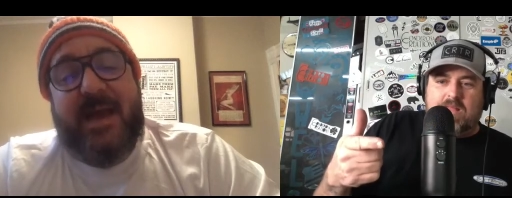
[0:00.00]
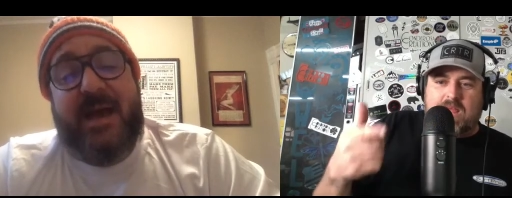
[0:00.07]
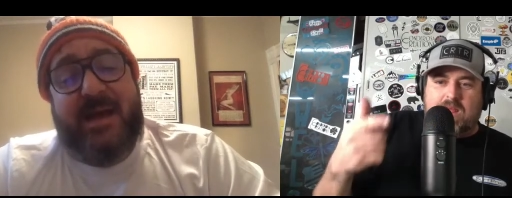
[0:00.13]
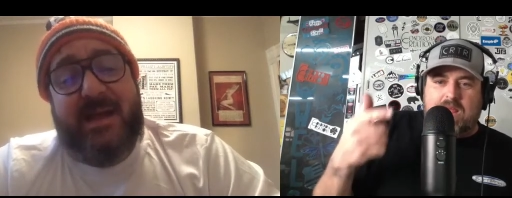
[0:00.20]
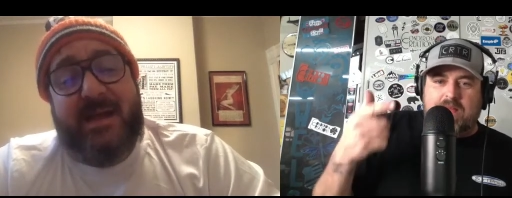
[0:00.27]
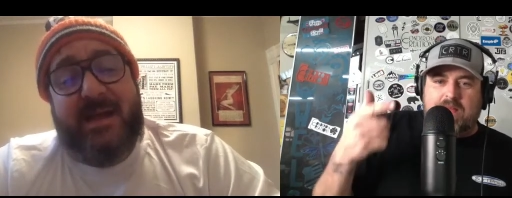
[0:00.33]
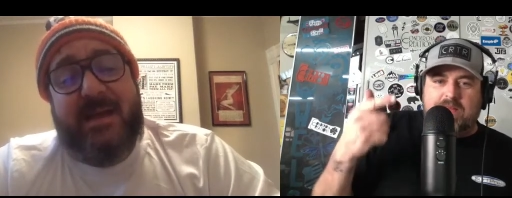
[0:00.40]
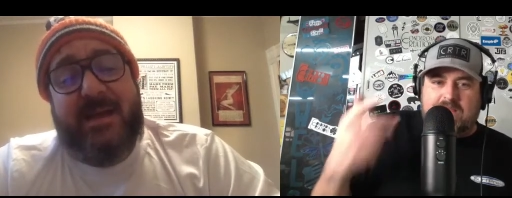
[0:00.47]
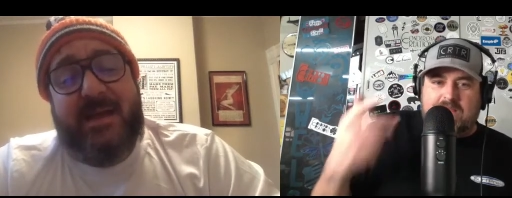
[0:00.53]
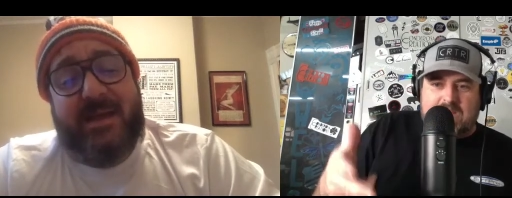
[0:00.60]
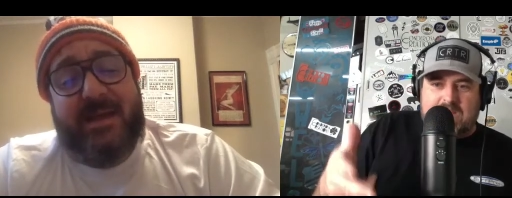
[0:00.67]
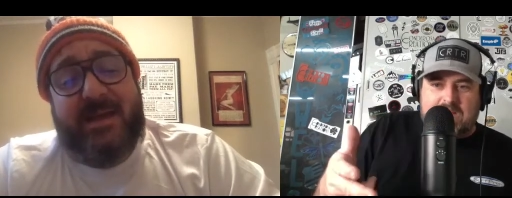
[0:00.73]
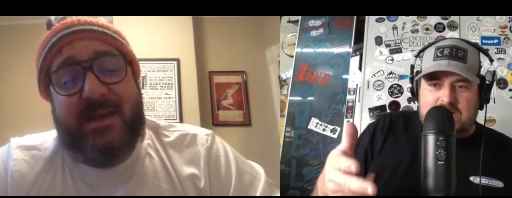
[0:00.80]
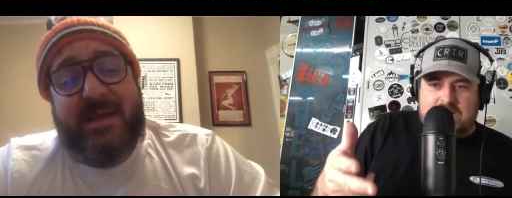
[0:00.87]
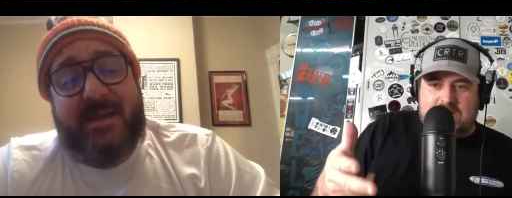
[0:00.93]
Speaker 1: and the
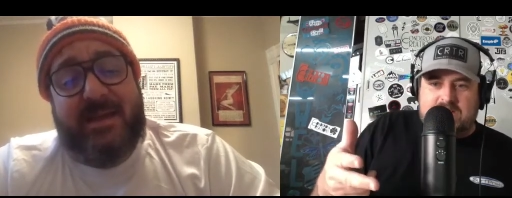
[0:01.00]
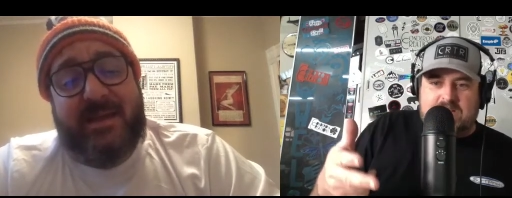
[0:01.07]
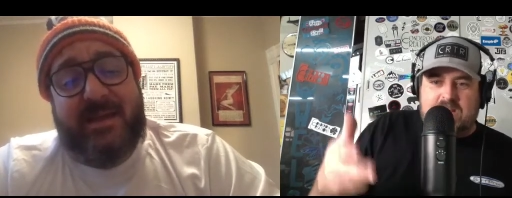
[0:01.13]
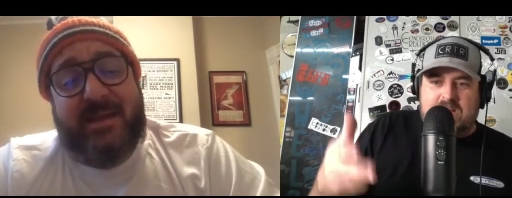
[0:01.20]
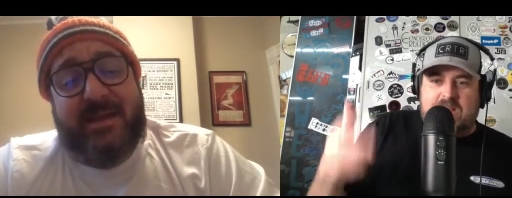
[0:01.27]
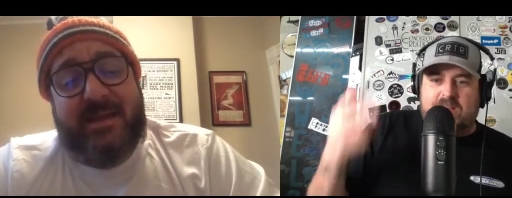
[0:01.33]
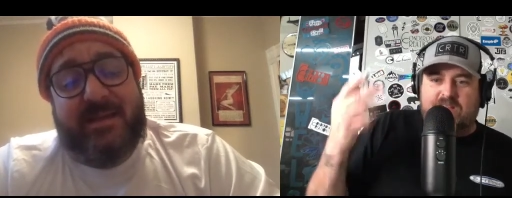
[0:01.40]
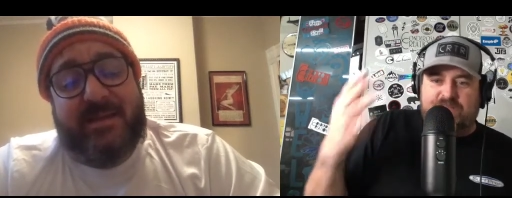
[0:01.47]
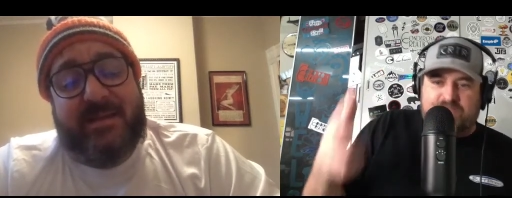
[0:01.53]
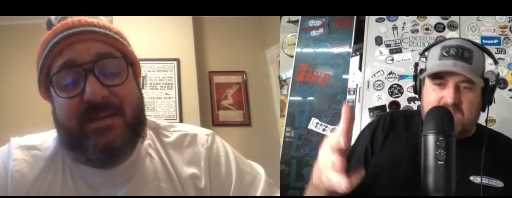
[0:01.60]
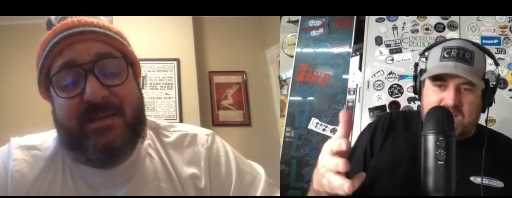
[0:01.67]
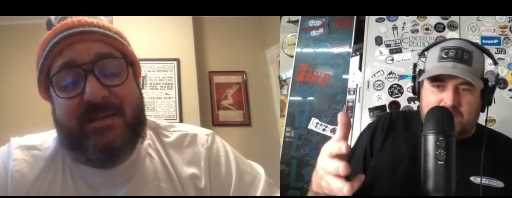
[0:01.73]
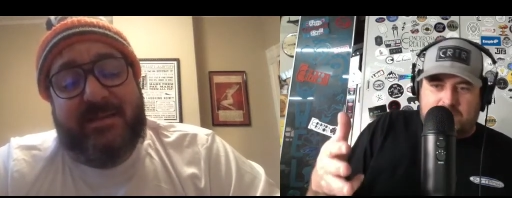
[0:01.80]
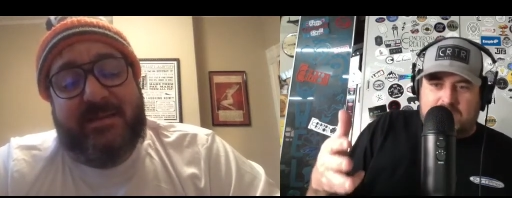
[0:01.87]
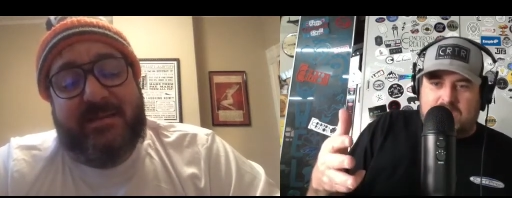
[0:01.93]
kids and the
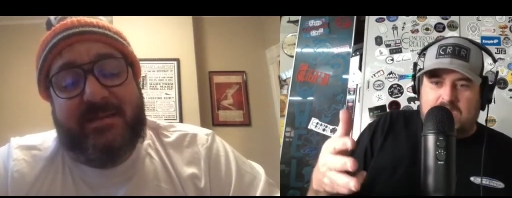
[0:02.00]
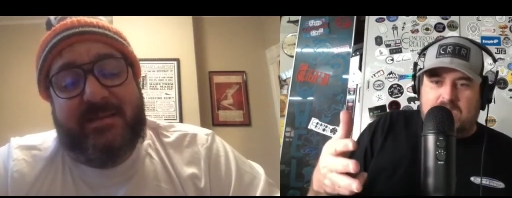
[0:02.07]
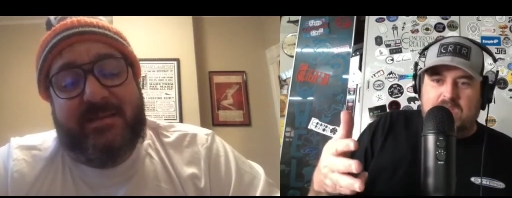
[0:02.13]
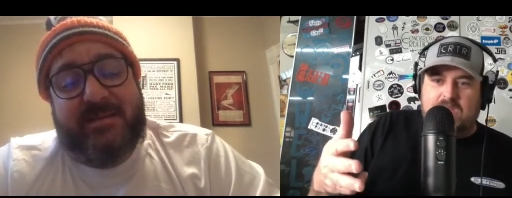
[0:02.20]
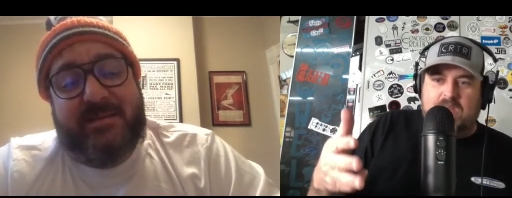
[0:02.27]
family.